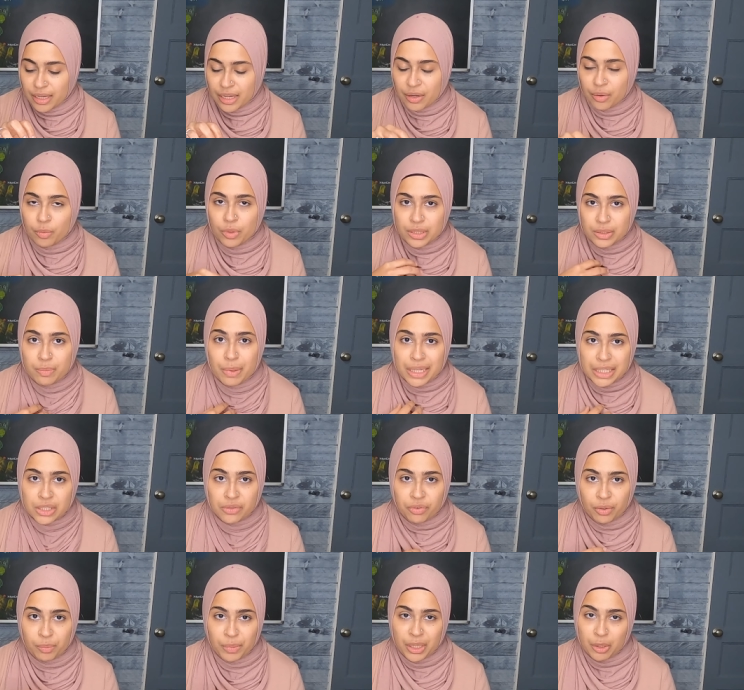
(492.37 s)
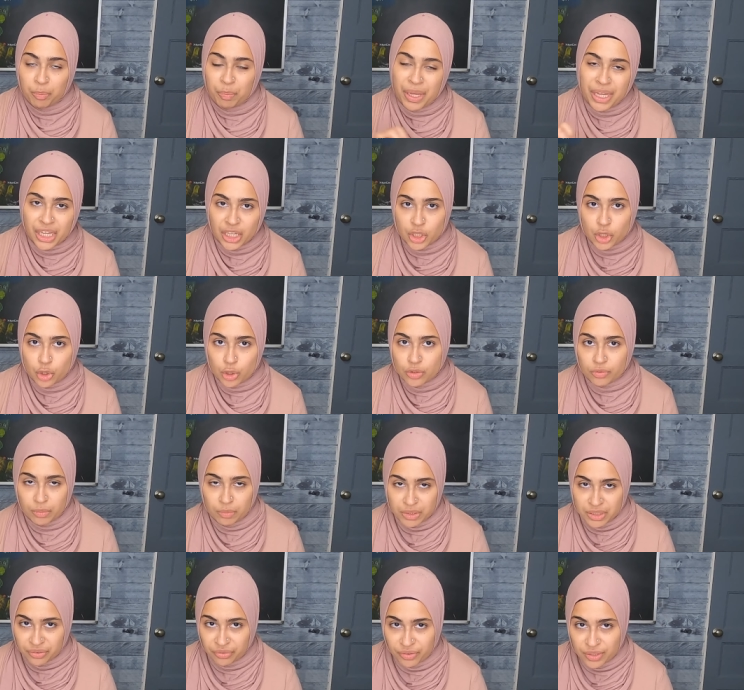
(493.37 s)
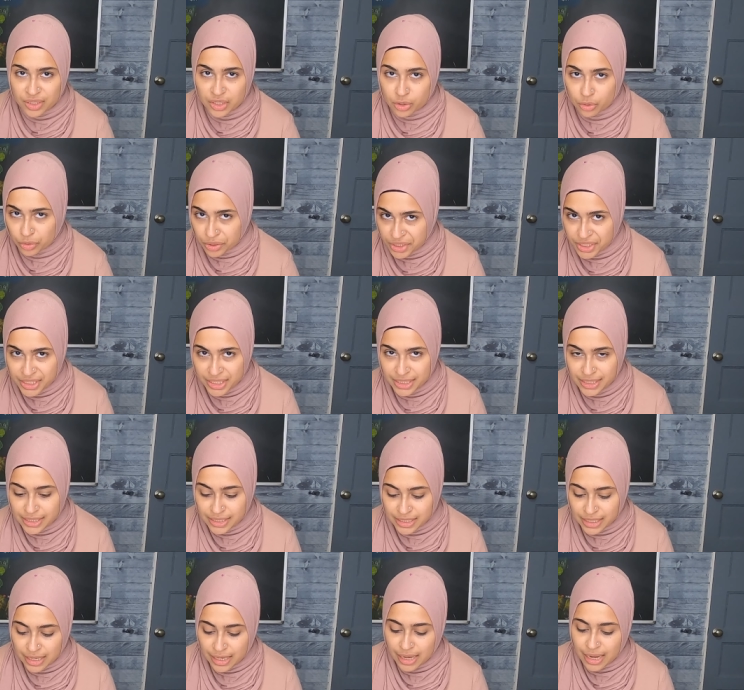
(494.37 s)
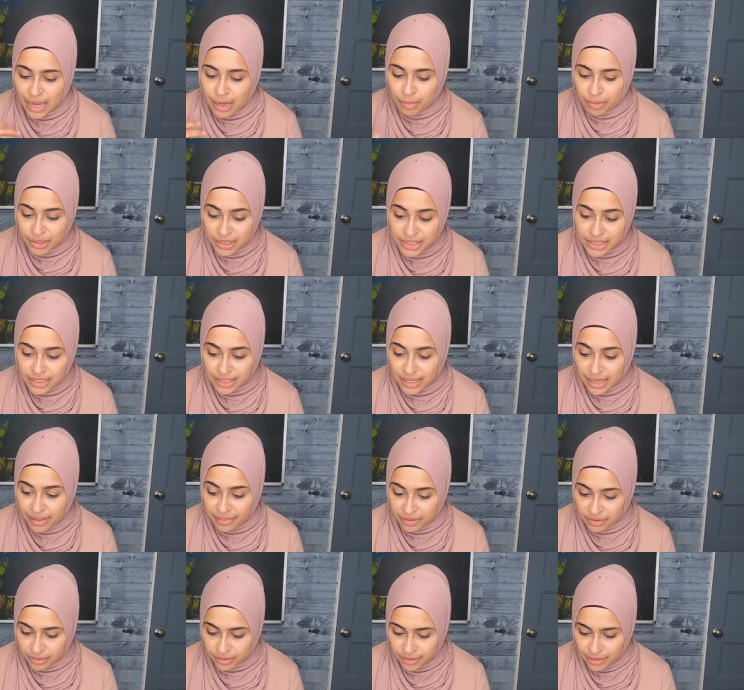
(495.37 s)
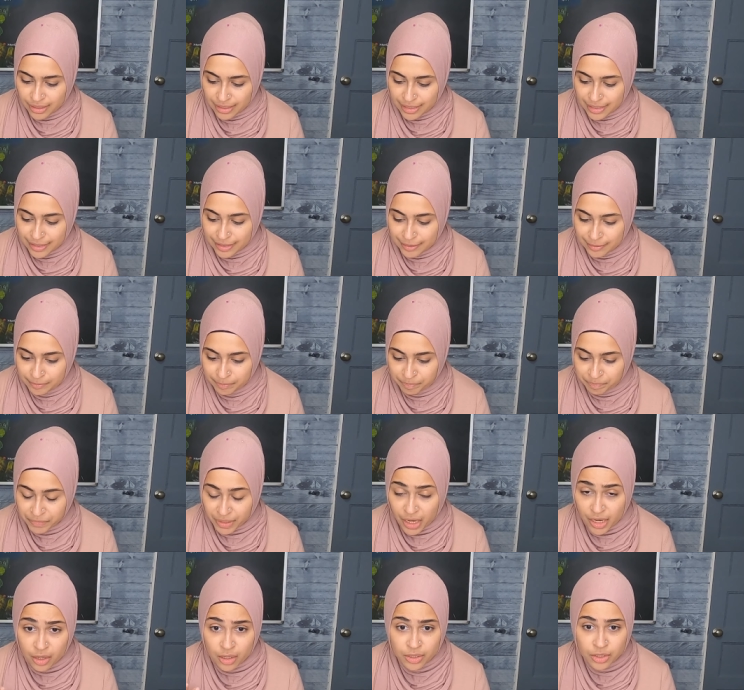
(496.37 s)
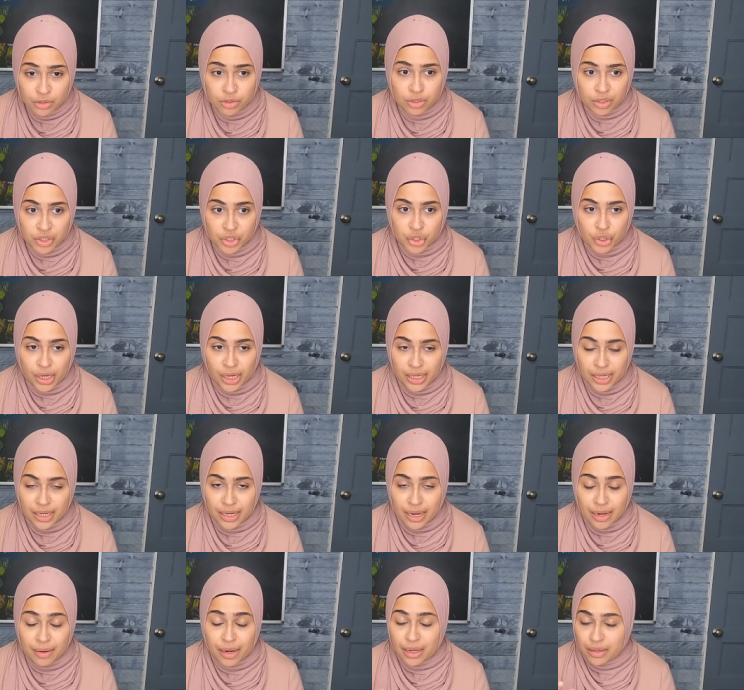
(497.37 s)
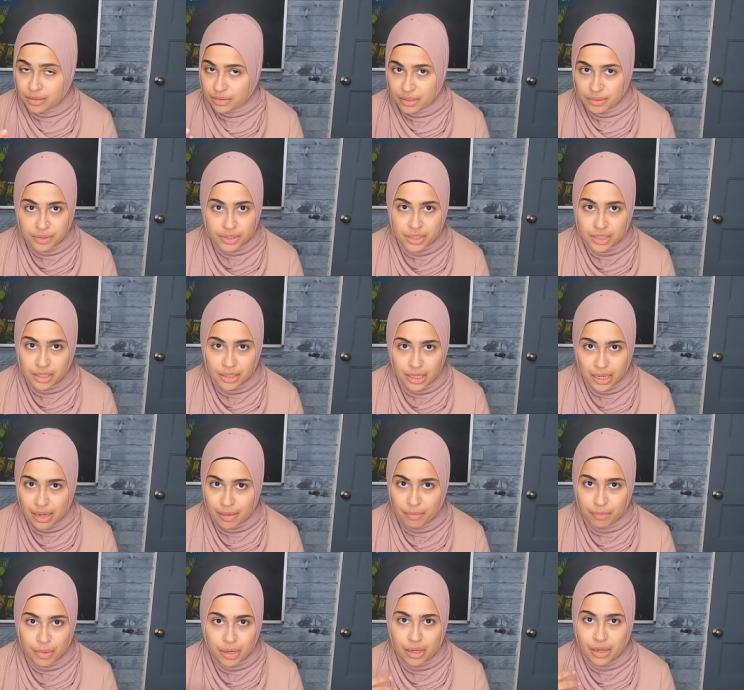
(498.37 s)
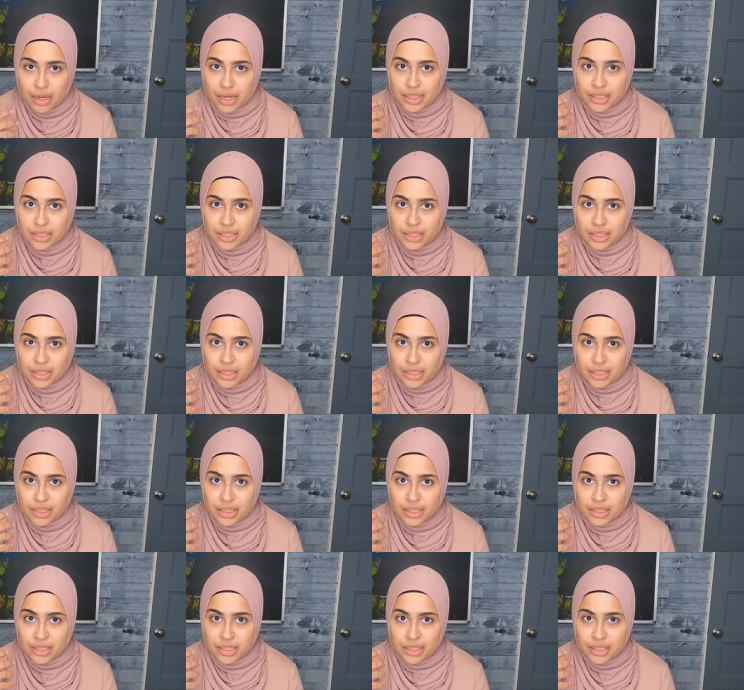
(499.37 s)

it was best for me to pick and choose from different sources and put it together. I also took training. I still am.